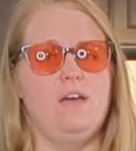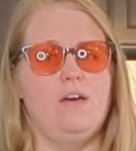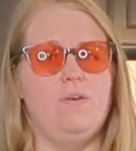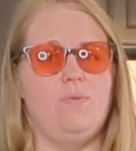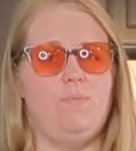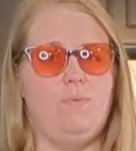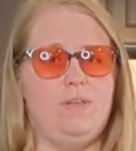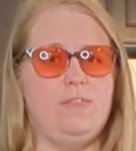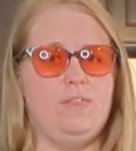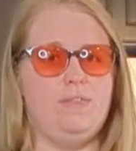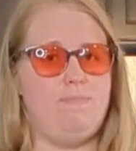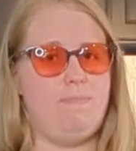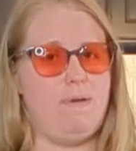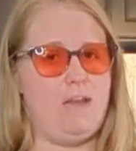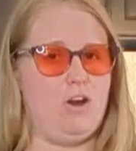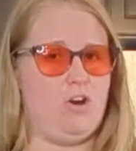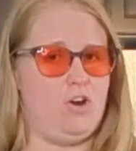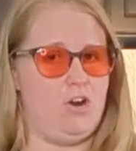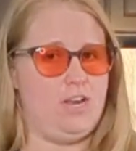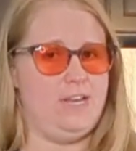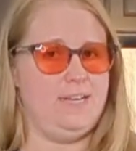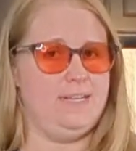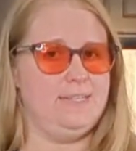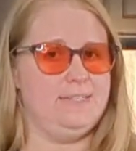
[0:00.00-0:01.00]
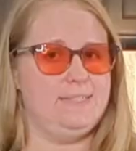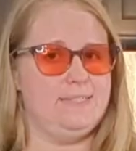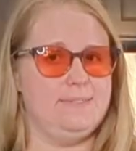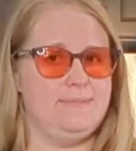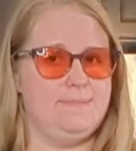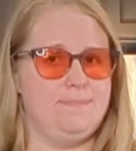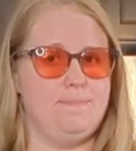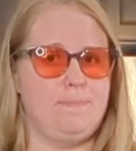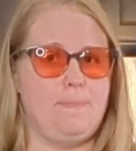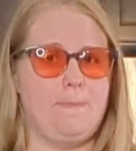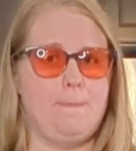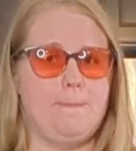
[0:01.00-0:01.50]
With berries,
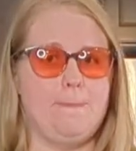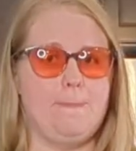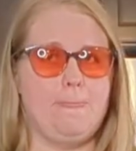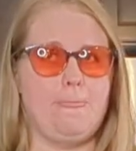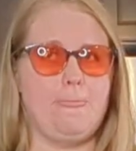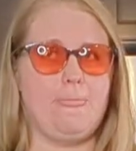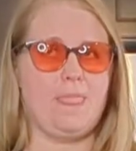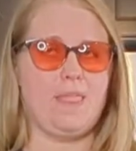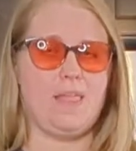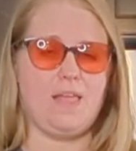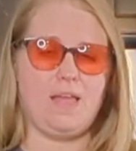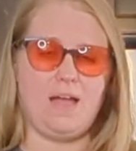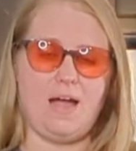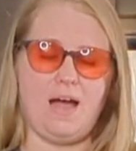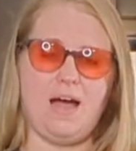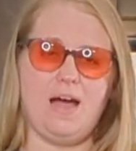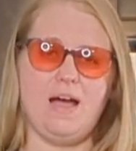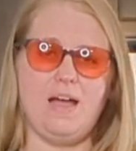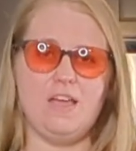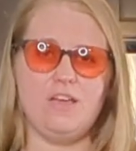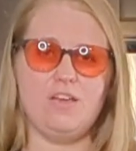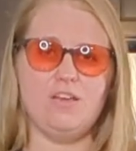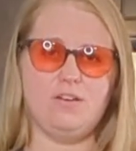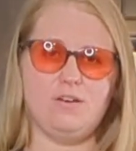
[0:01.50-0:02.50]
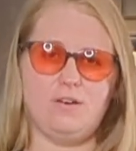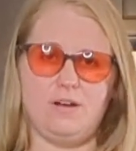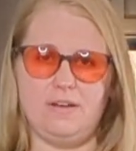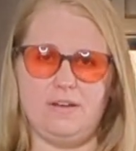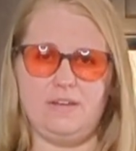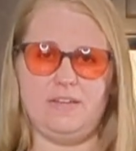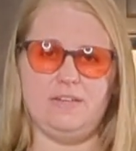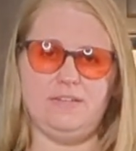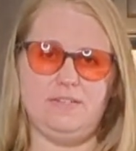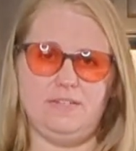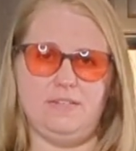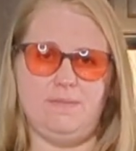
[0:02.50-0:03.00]
I could not
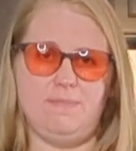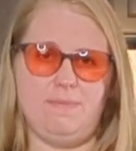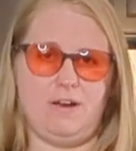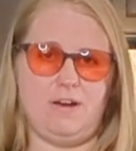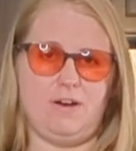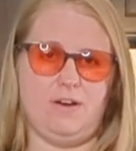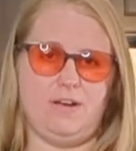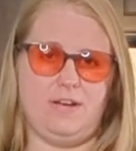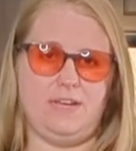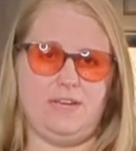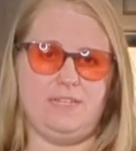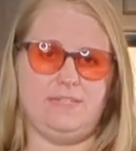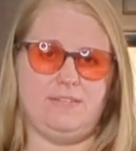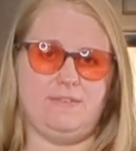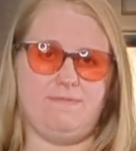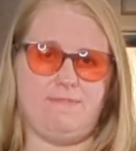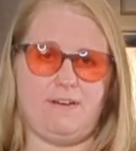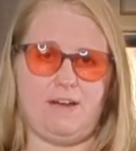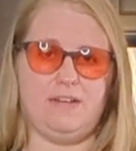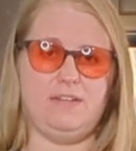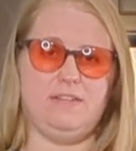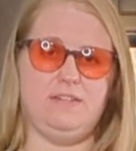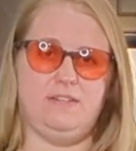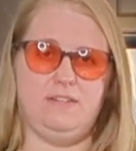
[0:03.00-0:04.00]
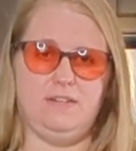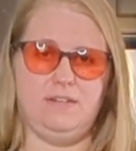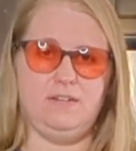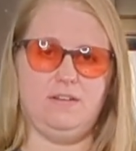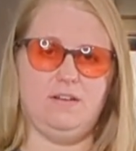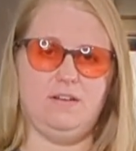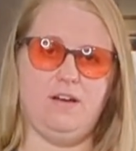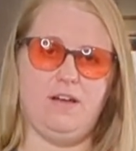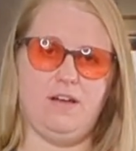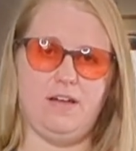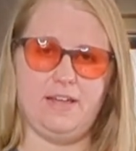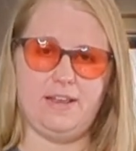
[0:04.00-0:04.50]
get to the berries if I did
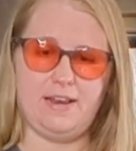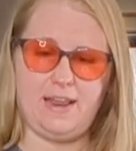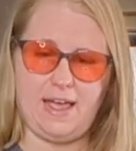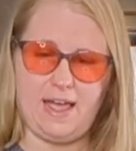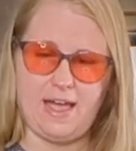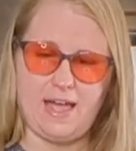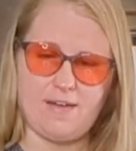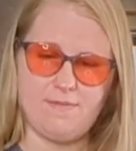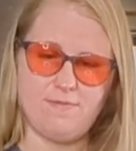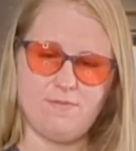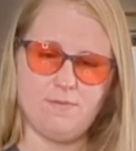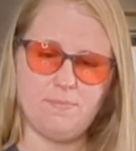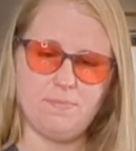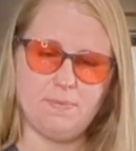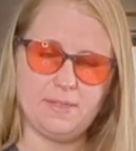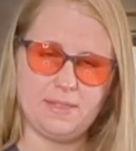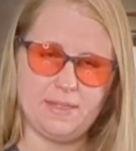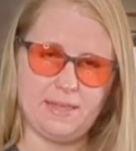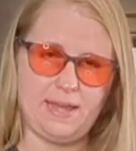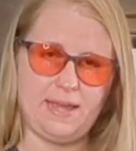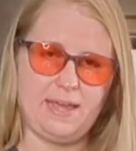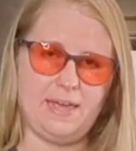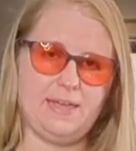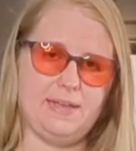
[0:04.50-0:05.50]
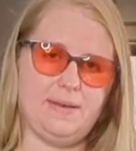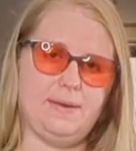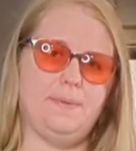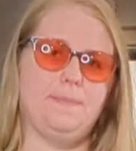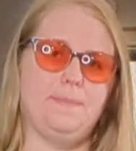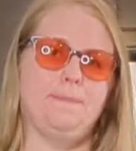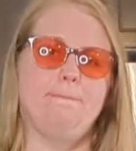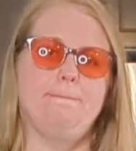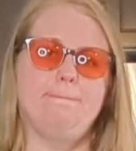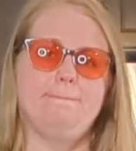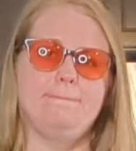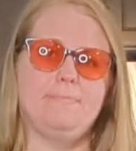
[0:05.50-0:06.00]
not have a plan,
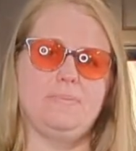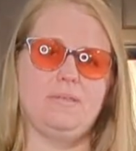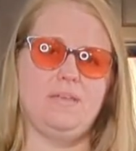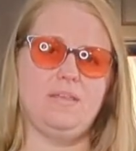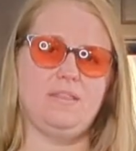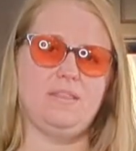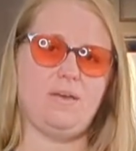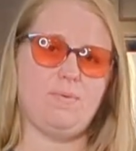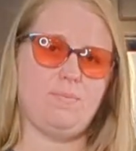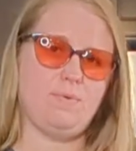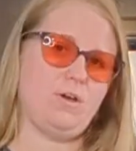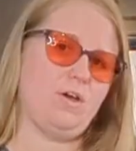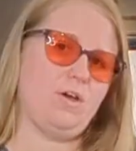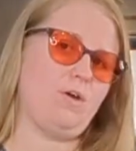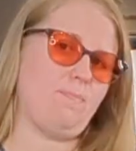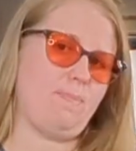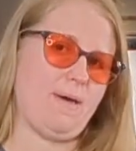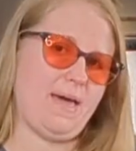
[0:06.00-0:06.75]
and they would go